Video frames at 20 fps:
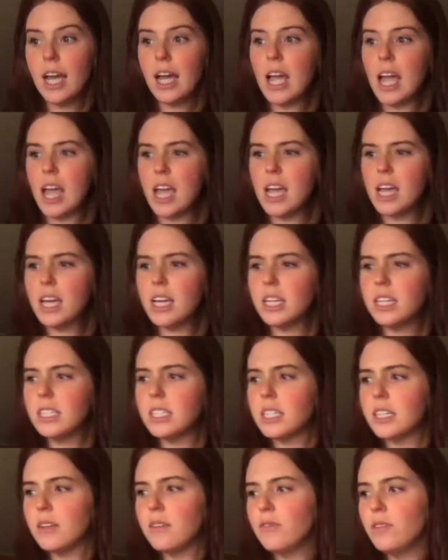And
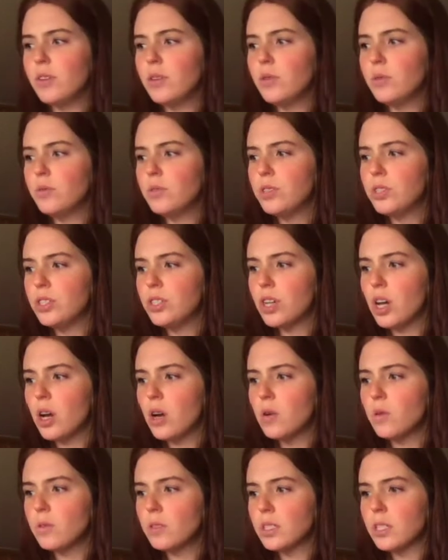if you
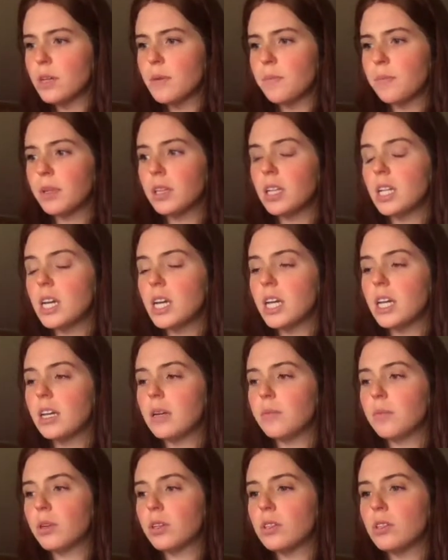don't play in
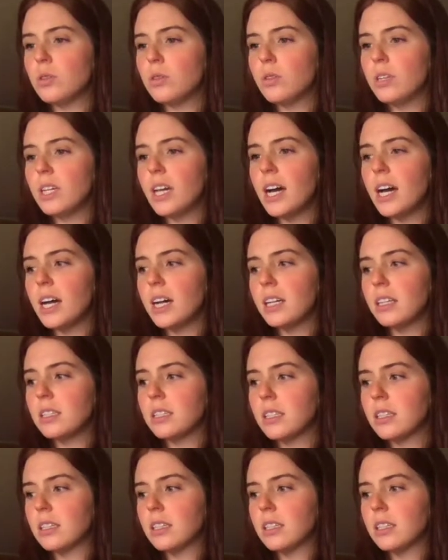book two yet,